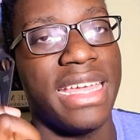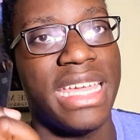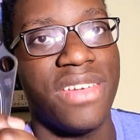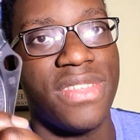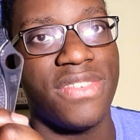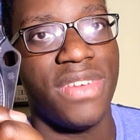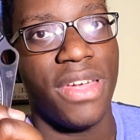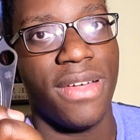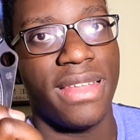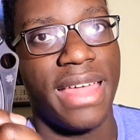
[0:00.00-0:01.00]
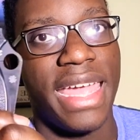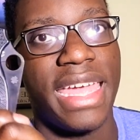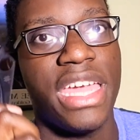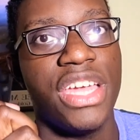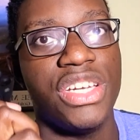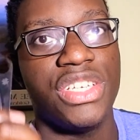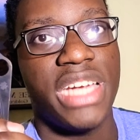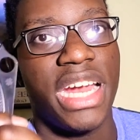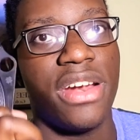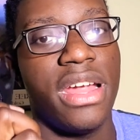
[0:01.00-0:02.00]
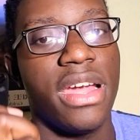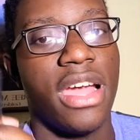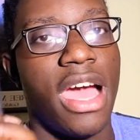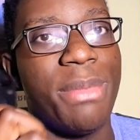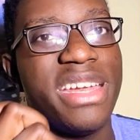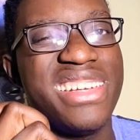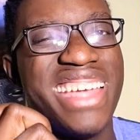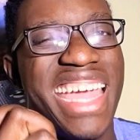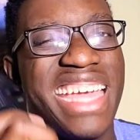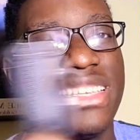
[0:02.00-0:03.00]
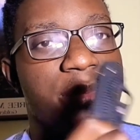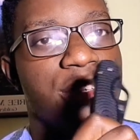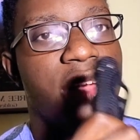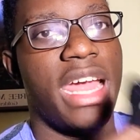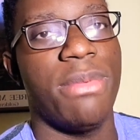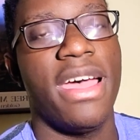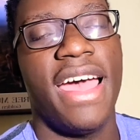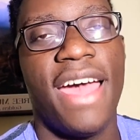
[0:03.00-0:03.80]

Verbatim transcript: Give this video a like, share, comment, and subscribe.